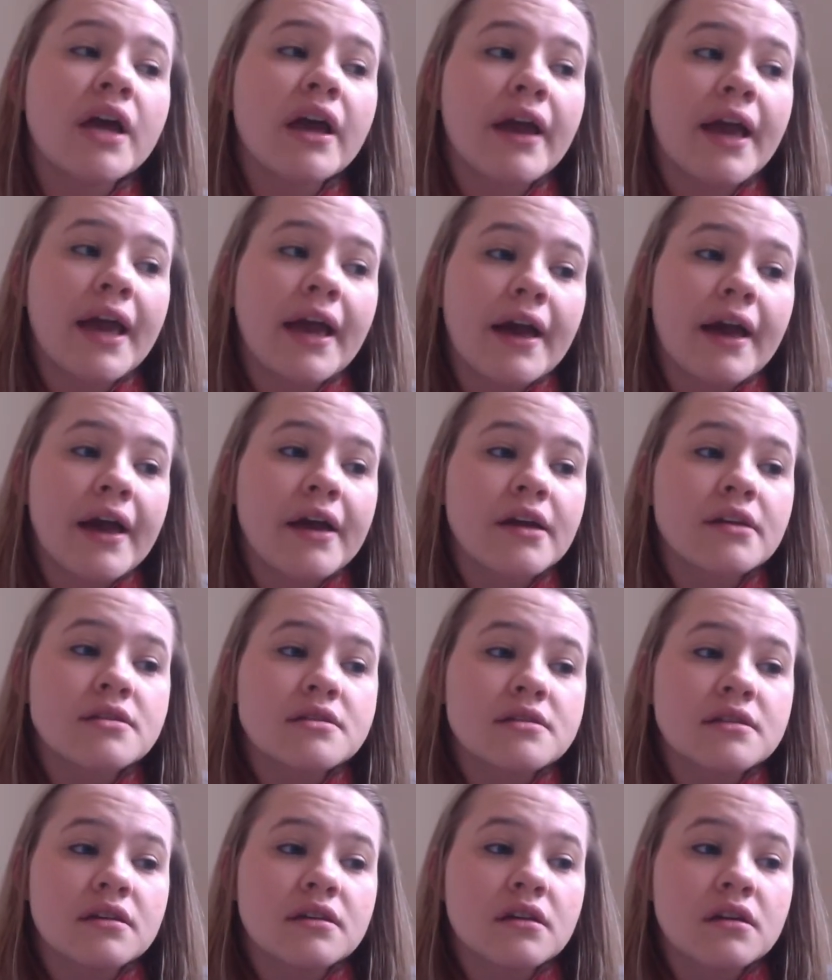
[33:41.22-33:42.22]

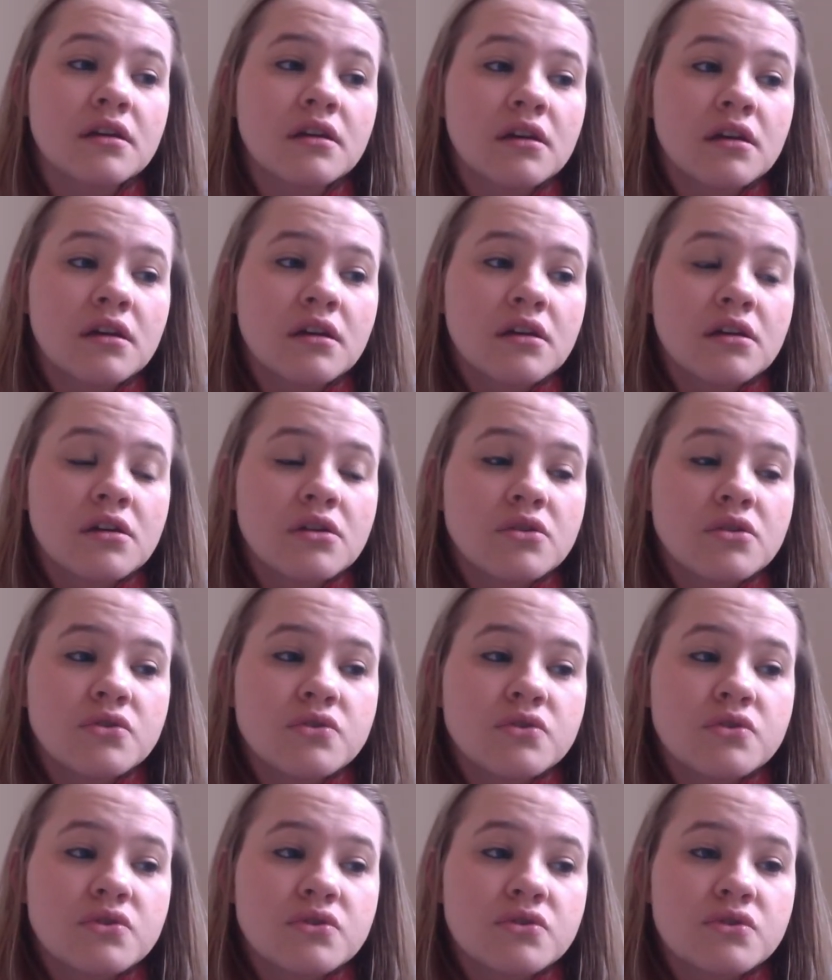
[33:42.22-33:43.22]
And
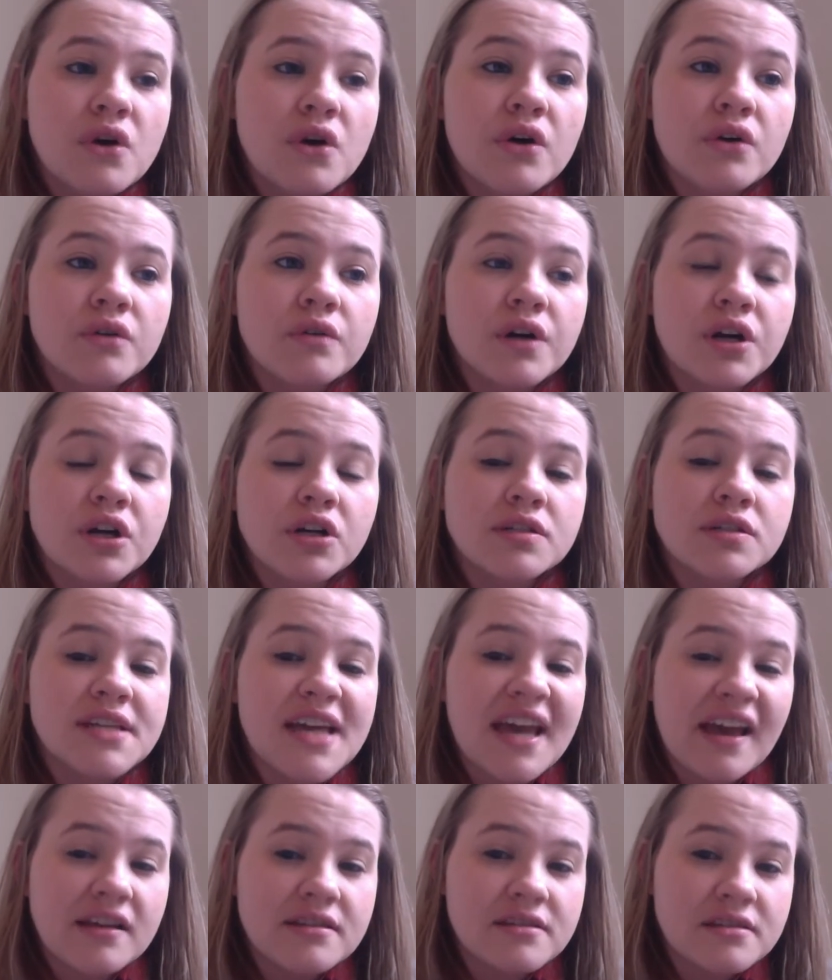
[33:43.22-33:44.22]
so her
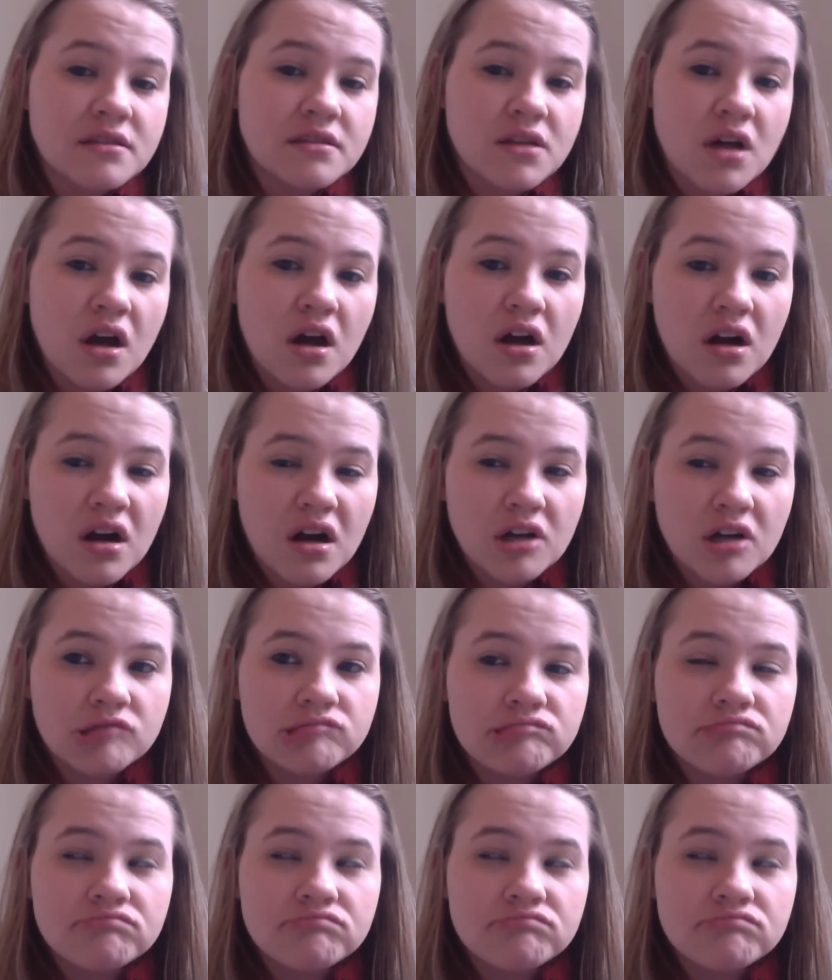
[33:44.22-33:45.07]
tastes are